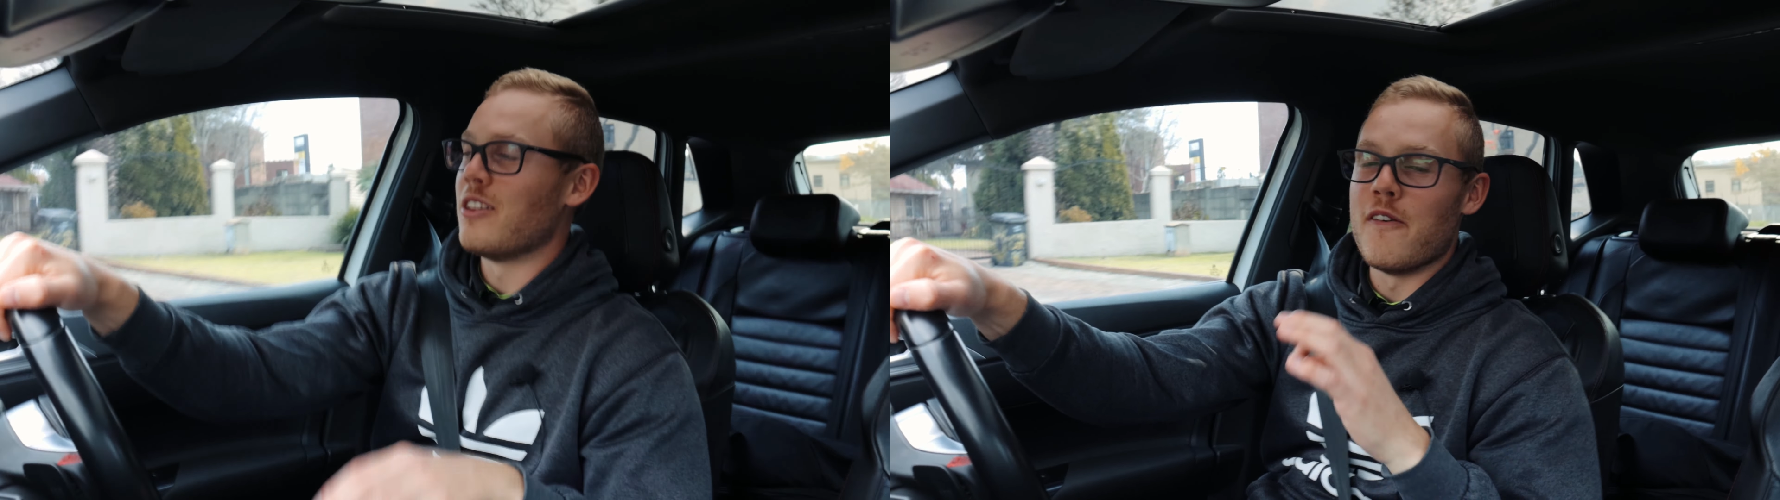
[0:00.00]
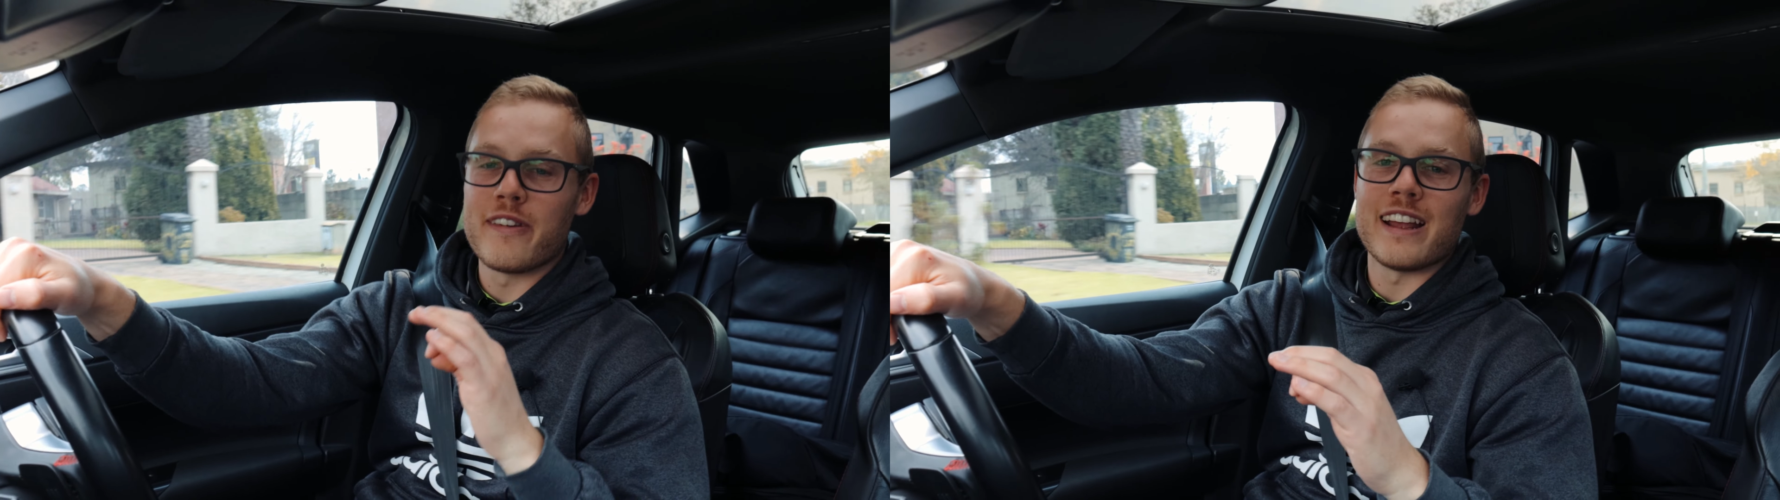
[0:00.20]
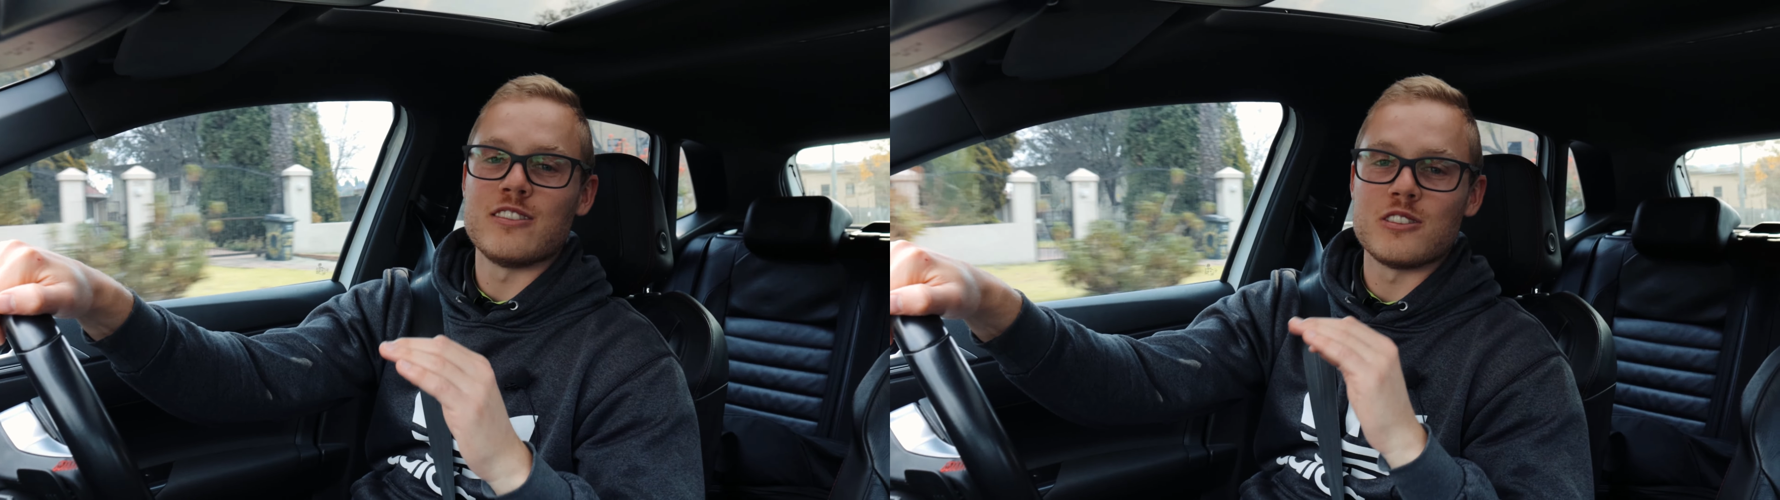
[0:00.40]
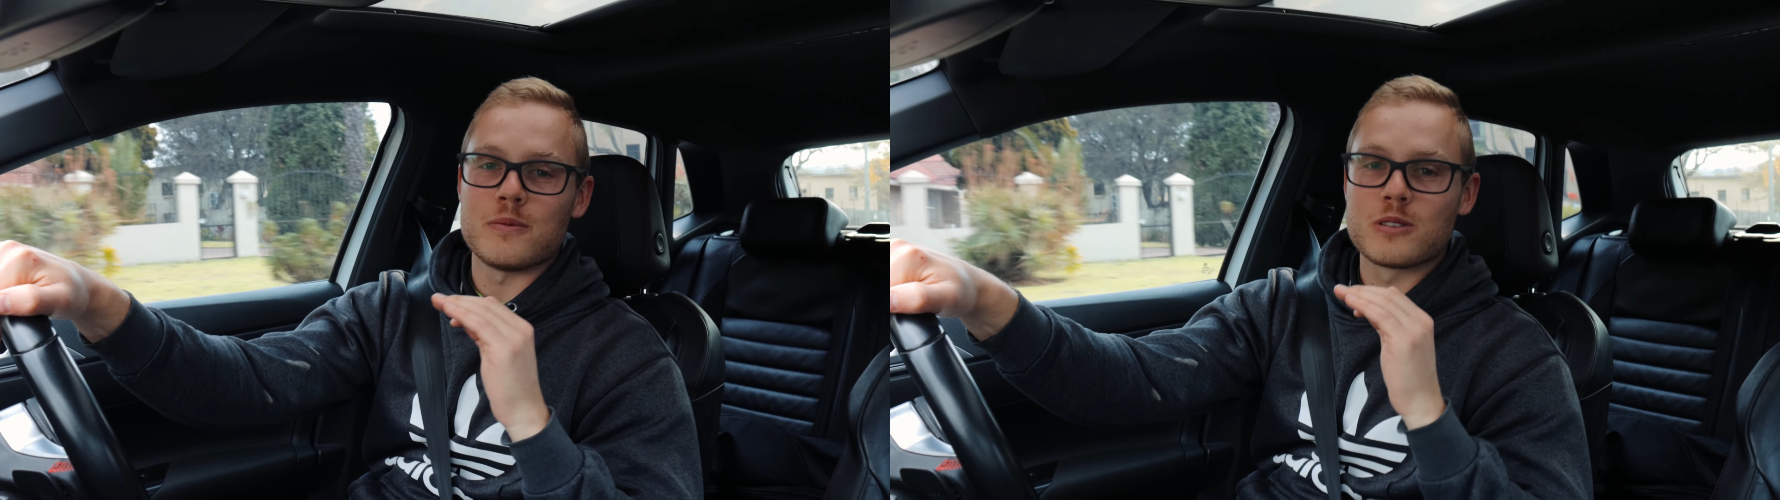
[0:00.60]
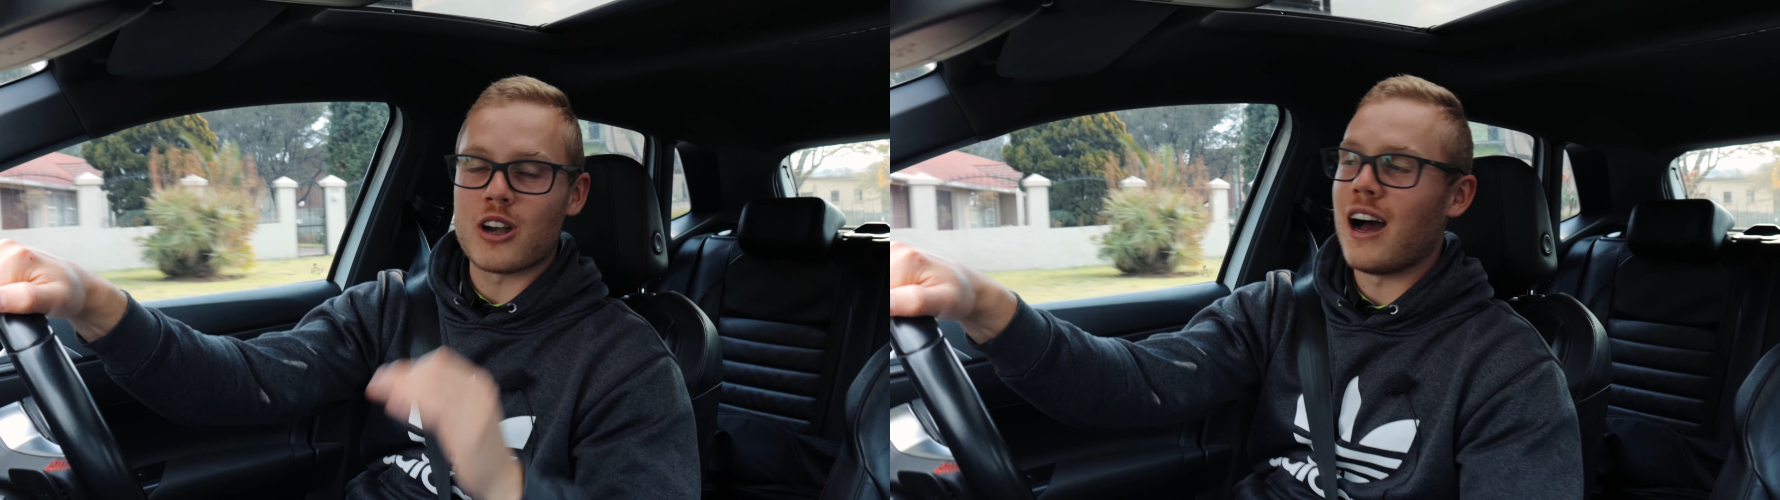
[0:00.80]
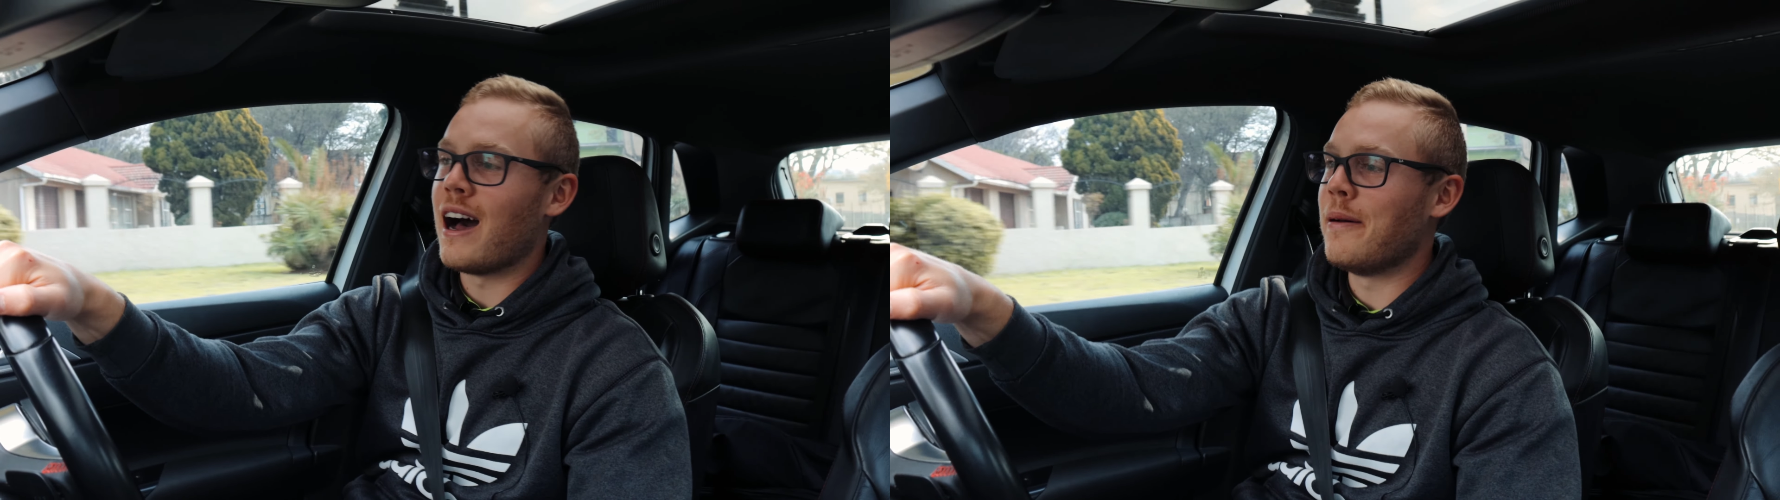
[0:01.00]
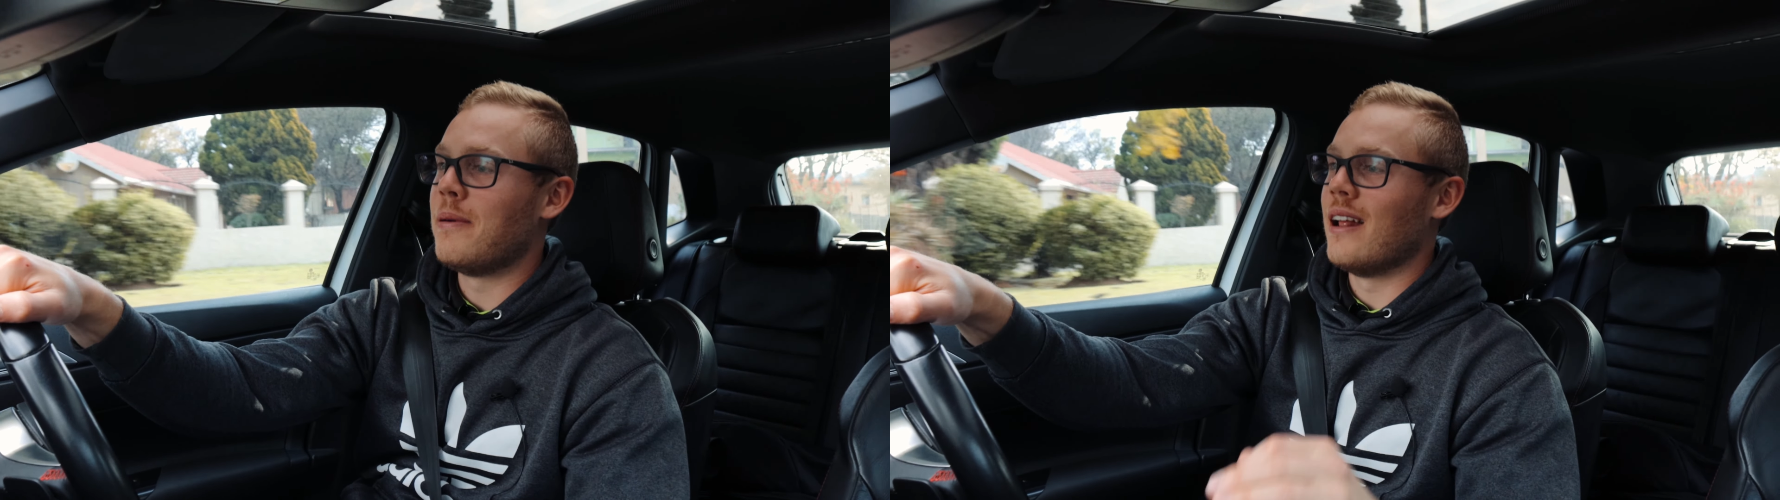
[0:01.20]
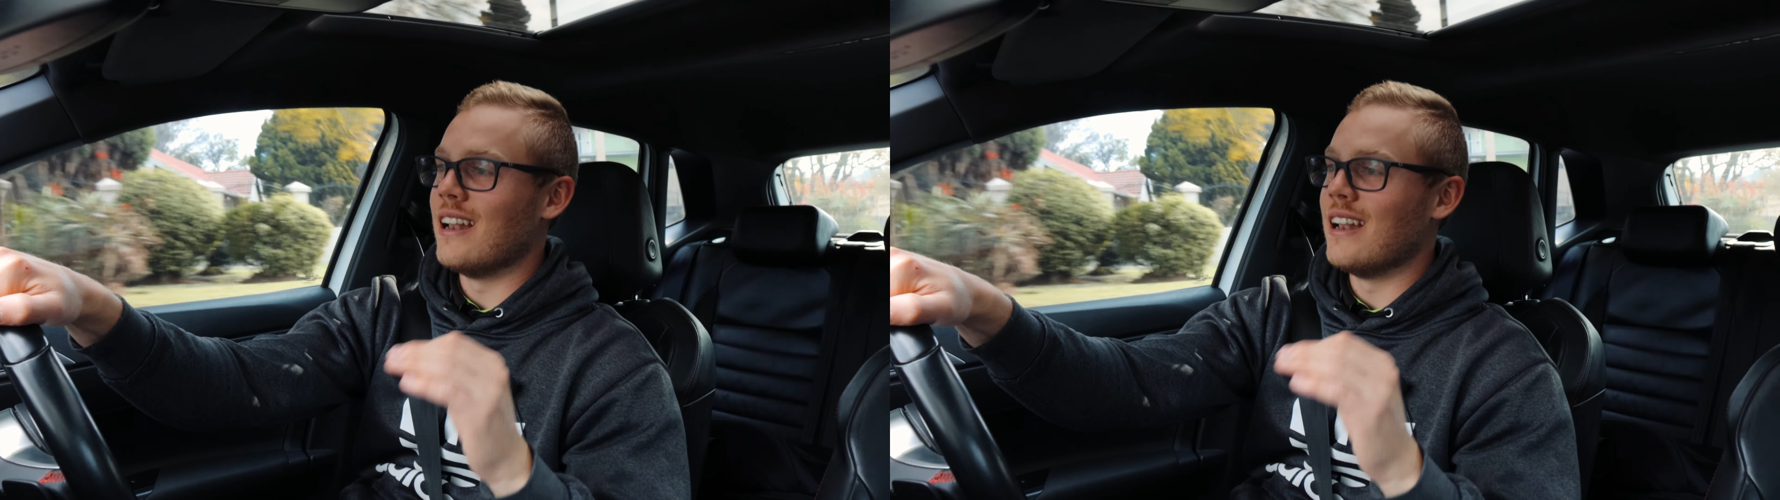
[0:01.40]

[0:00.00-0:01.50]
Don't forget to subscribe,